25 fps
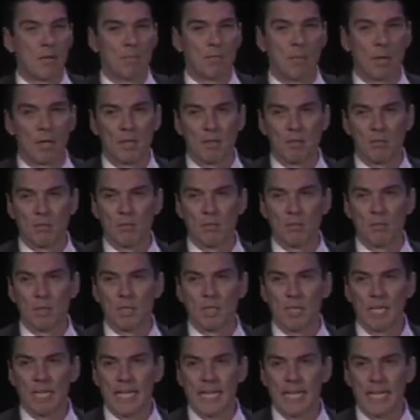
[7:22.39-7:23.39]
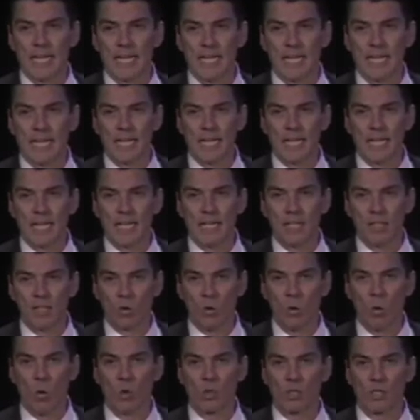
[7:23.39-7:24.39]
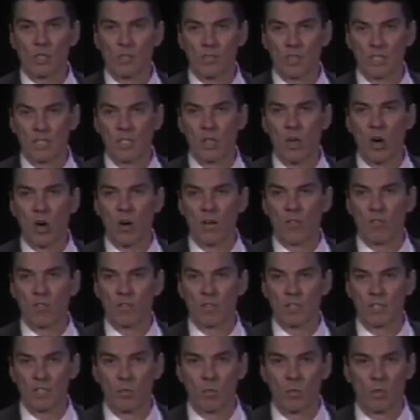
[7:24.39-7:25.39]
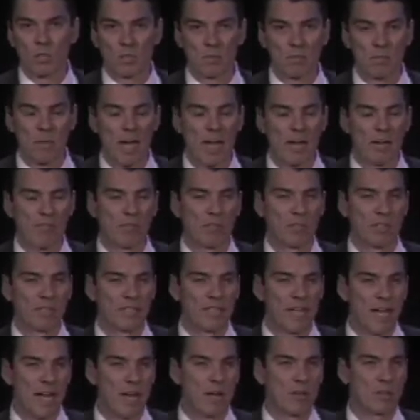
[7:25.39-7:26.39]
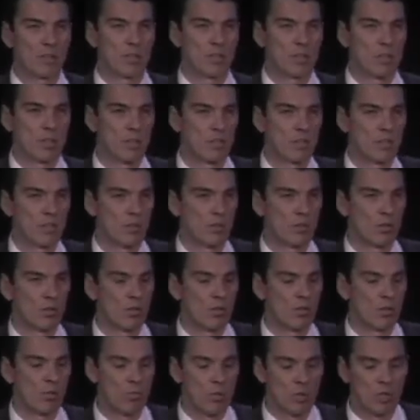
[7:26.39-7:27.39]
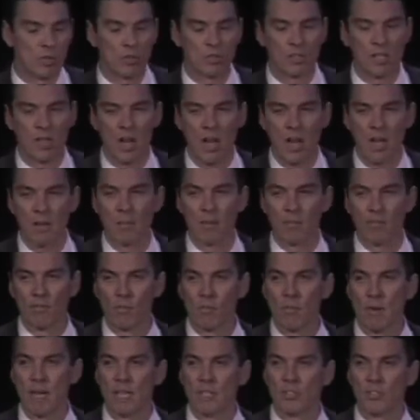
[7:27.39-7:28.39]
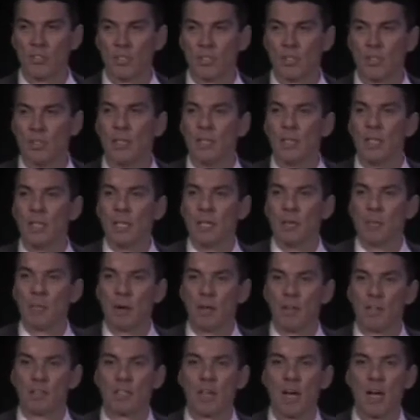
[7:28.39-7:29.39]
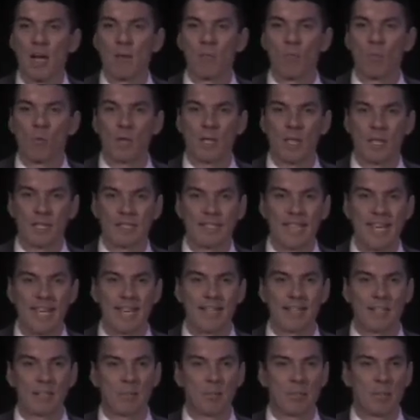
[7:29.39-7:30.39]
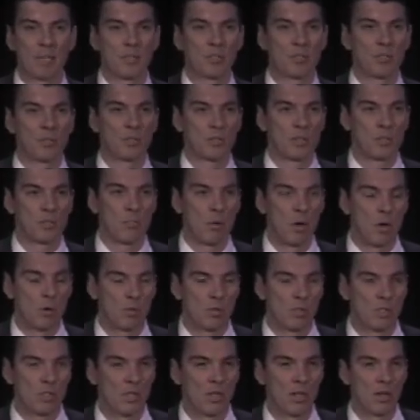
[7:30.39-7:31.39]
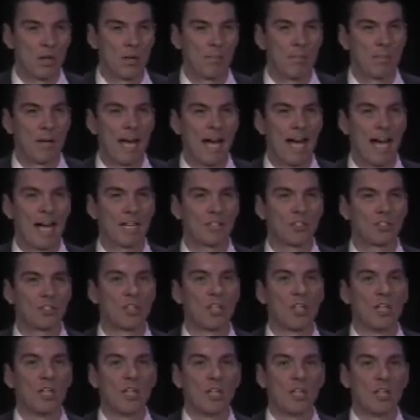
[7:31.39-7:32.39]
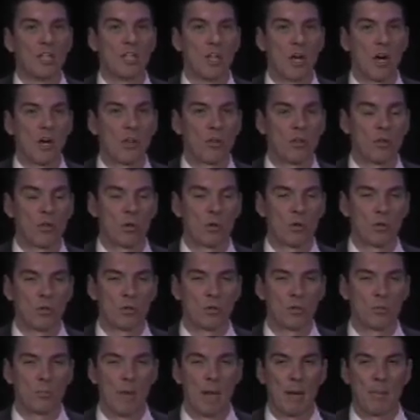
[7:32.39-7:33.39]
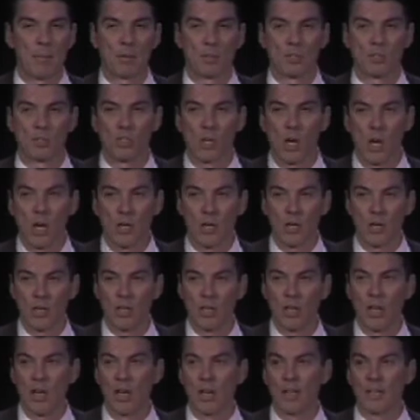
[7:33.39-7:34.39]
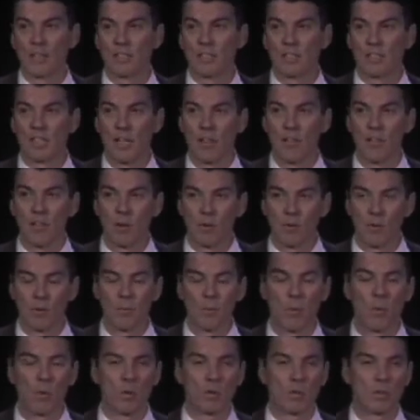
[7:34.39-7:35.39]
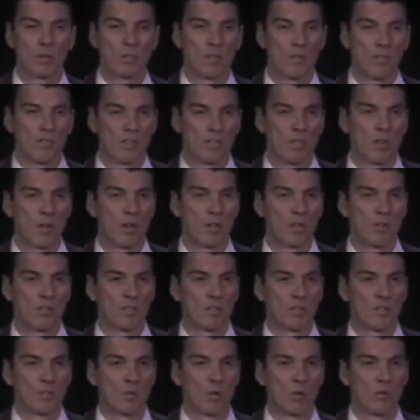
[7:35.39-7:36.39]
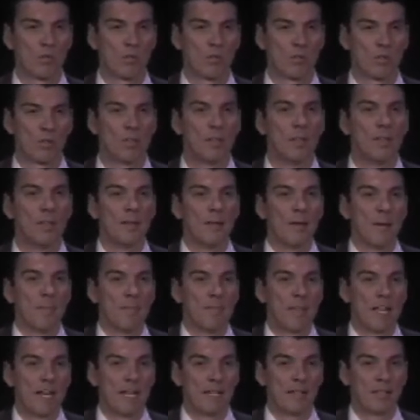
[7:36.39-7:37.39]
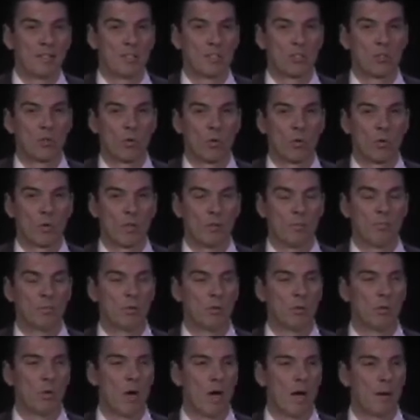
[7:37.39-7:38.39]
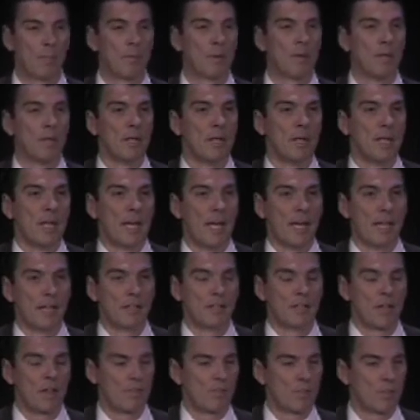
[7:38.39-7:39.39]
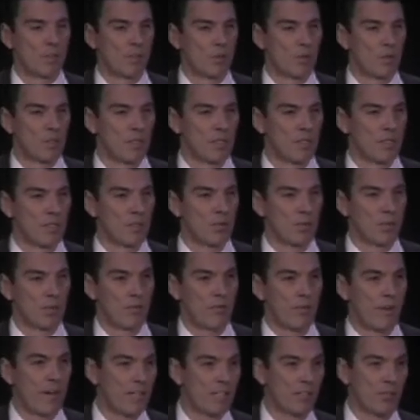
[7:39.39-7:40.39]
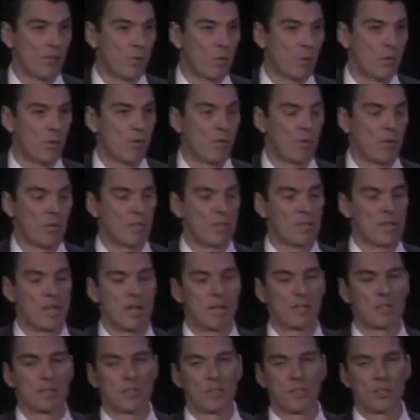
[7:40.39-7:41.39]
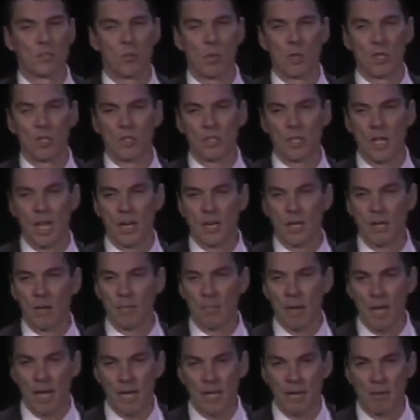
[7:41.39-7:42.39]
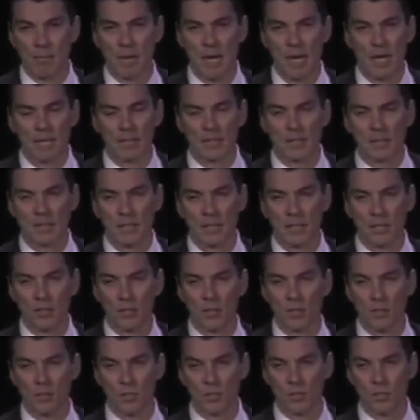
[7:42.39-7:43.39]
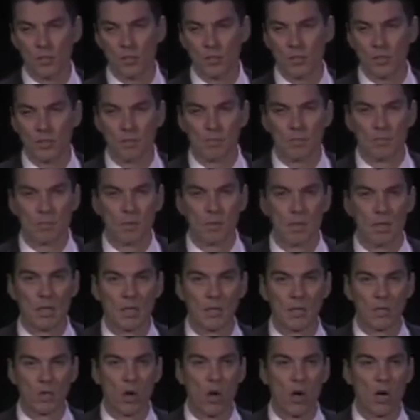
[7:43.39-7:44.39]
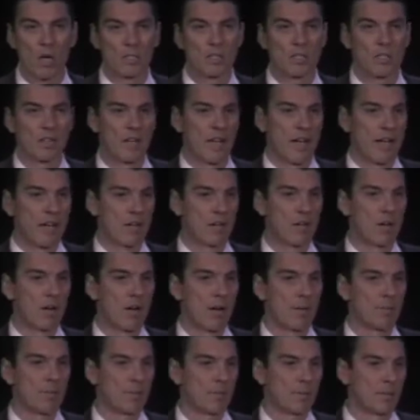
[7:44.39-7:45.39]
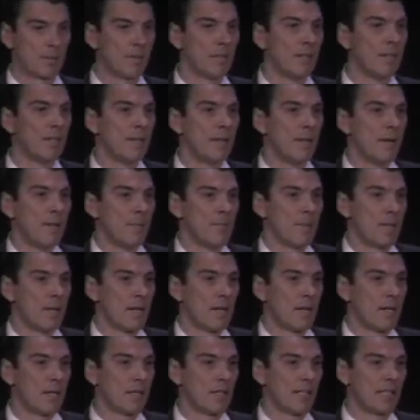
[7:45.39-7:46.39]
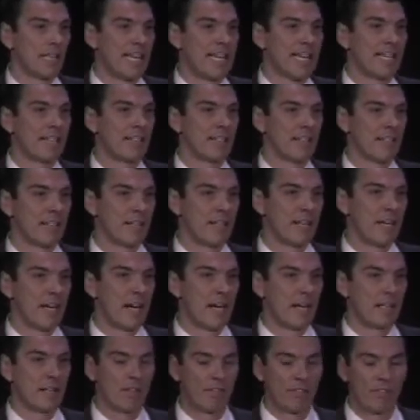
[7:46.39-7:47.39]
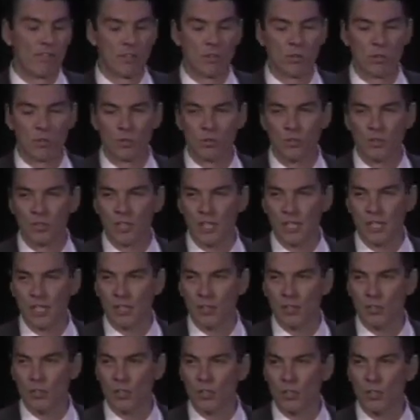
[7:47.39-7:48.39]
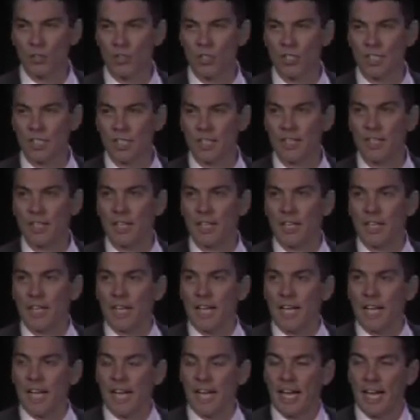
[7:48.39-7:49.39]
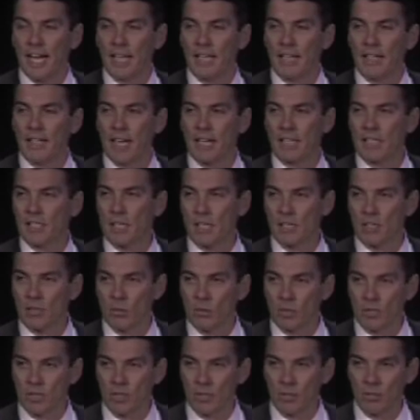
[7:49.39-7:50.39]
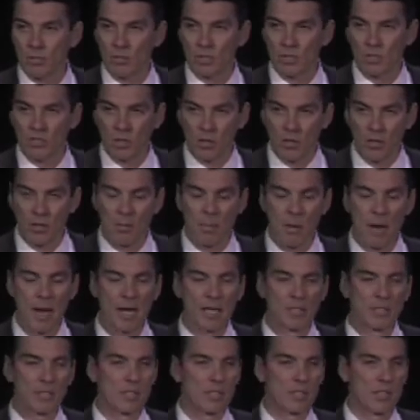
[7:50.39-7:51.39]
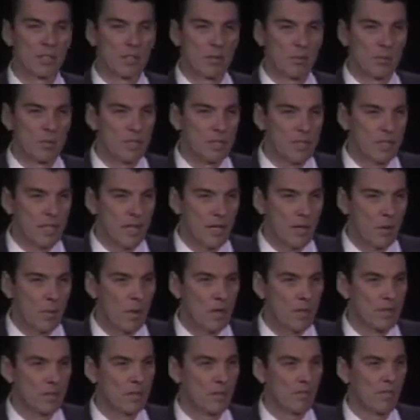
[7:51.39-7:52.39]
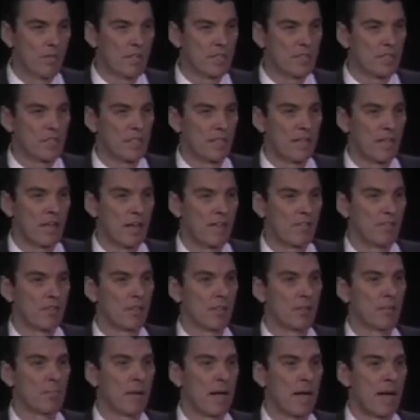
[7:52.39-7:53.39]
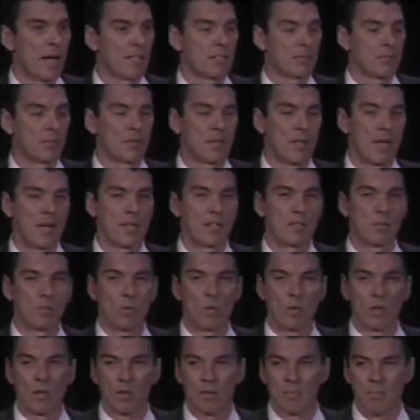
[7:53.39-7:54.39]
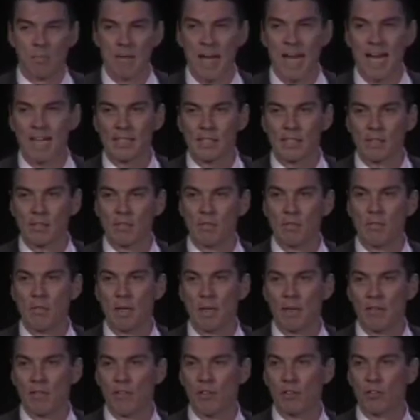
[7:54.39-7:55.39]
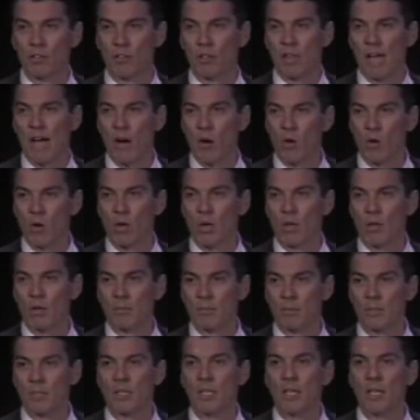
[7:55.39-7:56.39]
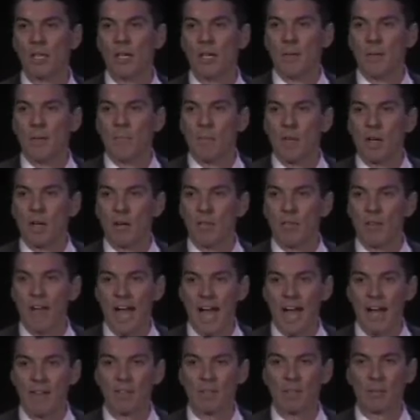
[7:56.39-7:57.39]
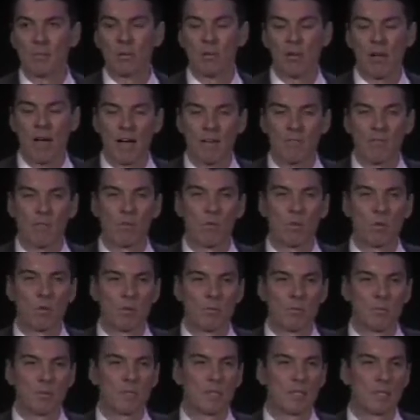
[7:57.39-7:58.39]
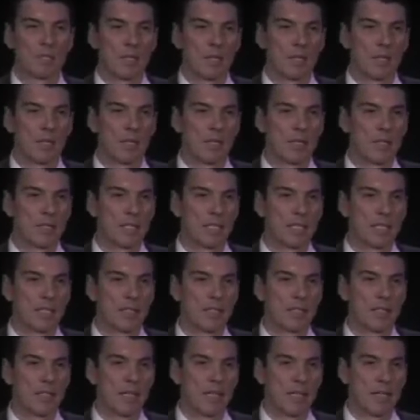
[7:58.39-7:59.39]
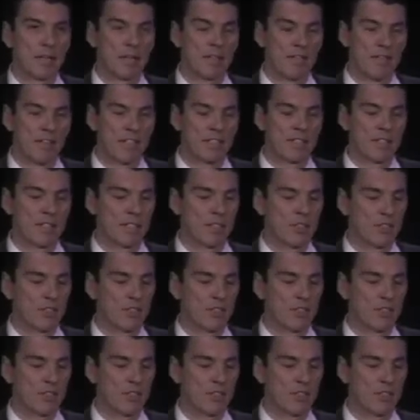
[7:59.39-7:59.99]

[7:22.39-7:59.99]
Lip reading: But in the course of this conference and what's impactful in towns is also the real-time information. By the time we had taken the pictures, posted it on Patch, the other local newspapers saw it online, sent their reporters and photographers over, and the story blew up. And Governor Christie, when you fast forward through the entire situation, ended up paying back the state of New Jersey the cost of the helicopter landing at the field in New Jersey. And that's not the reason we started Patch, it's not the reason AOL is investing heavily in Patch, but that is one of the massive beneficial outcomes of having platforms and investing